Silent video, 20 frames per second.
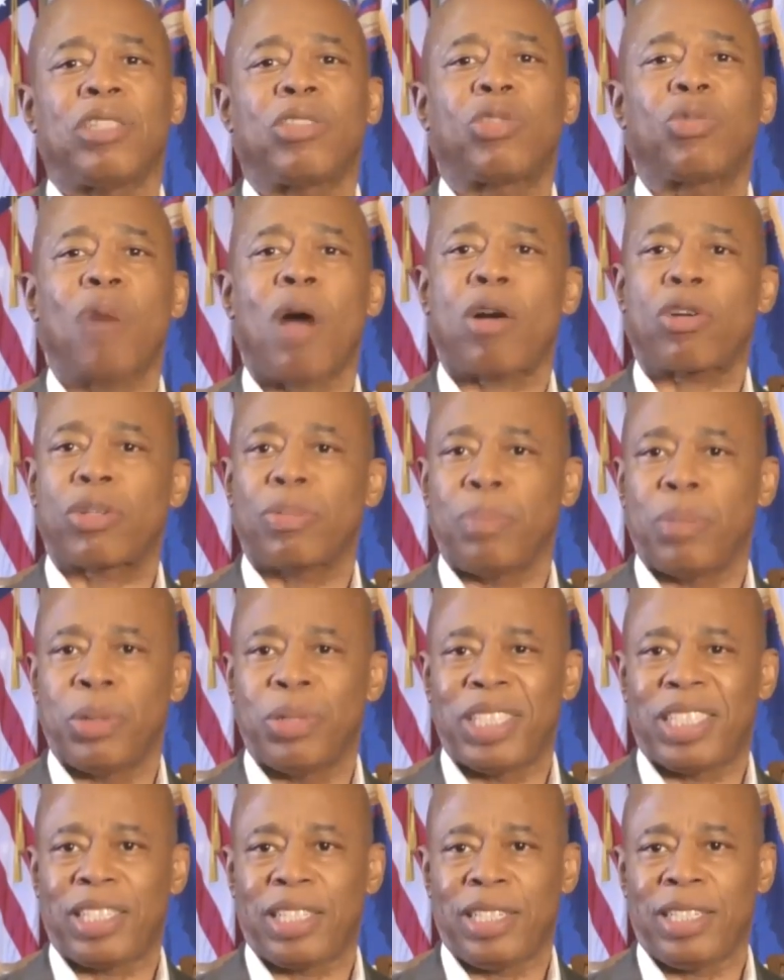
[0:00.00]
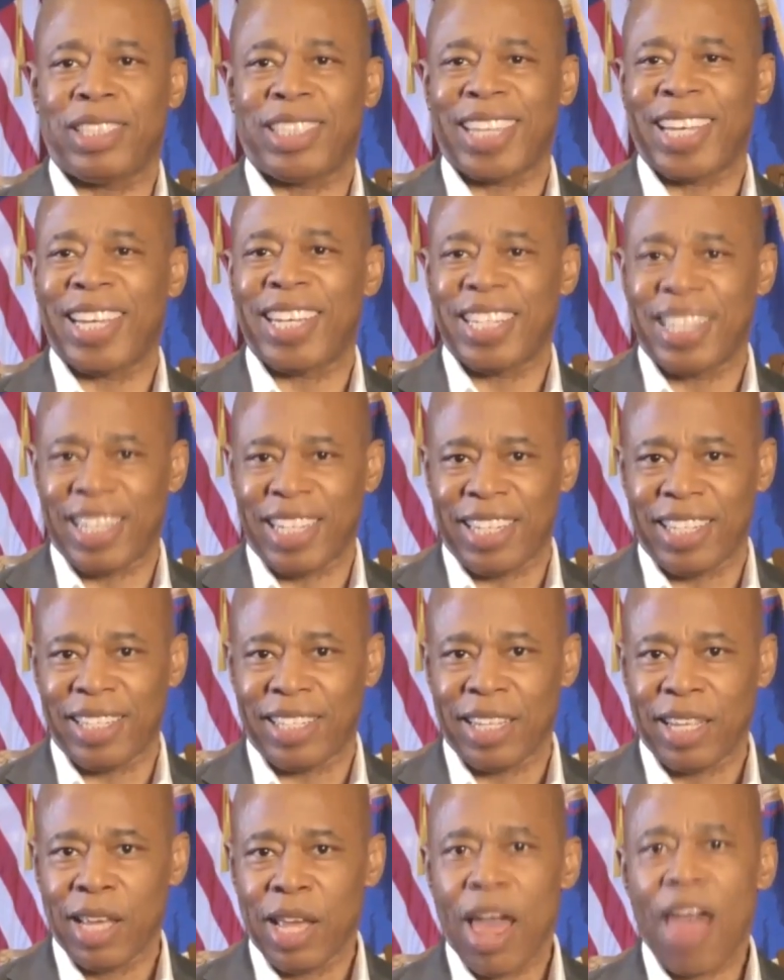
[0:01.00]
to our communities in need.
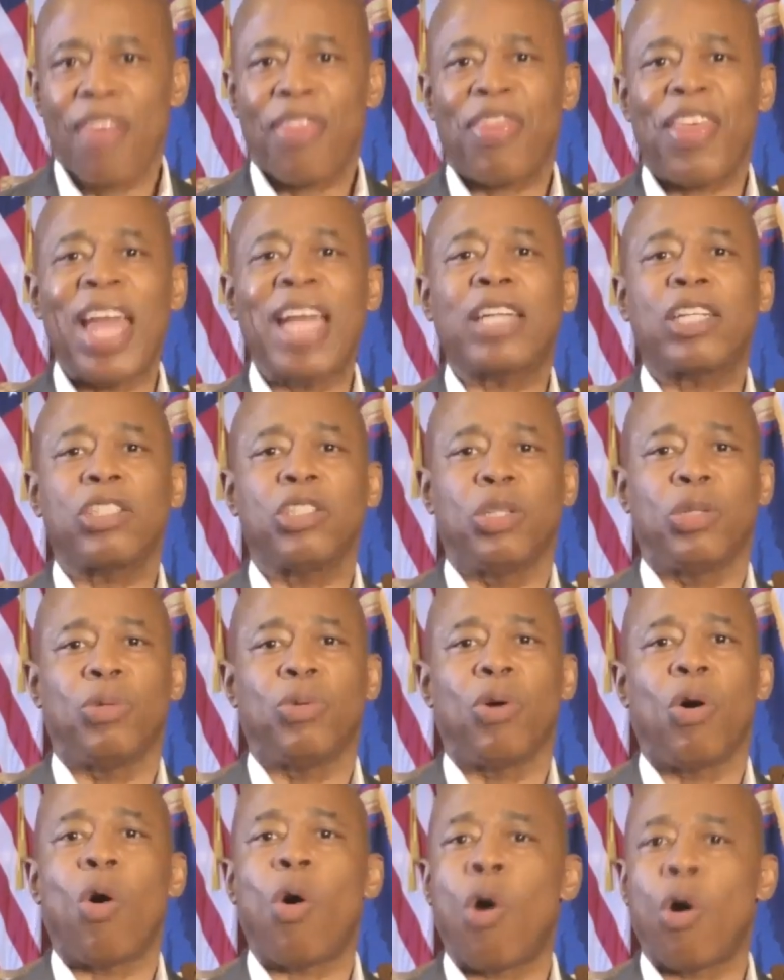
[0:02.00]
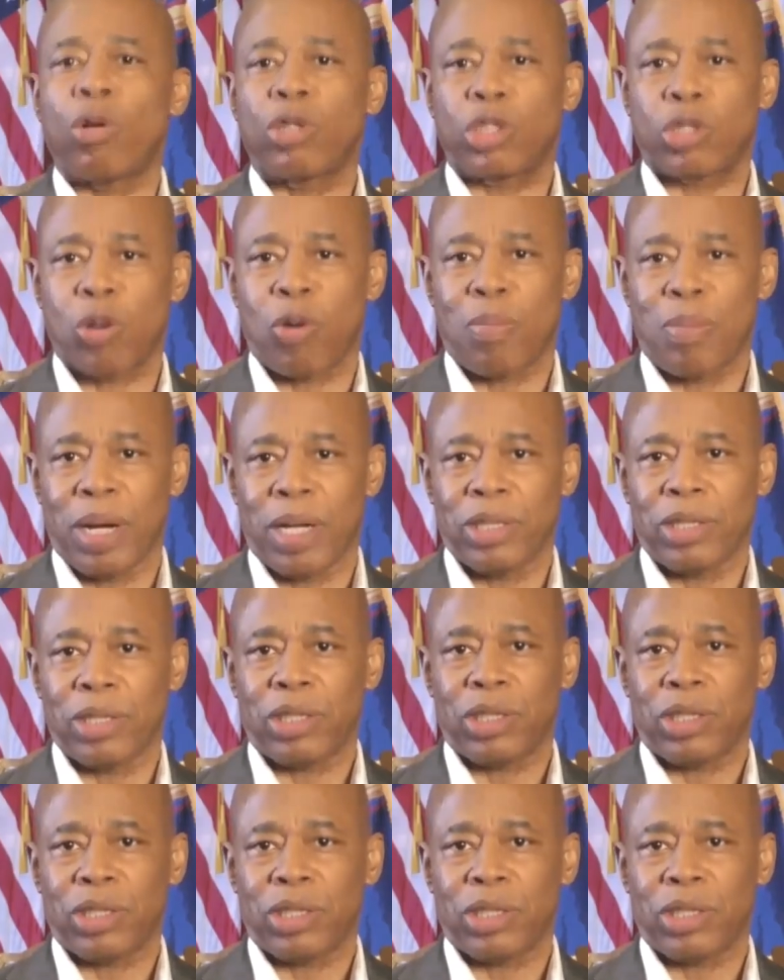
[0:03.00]
Thank you all so much.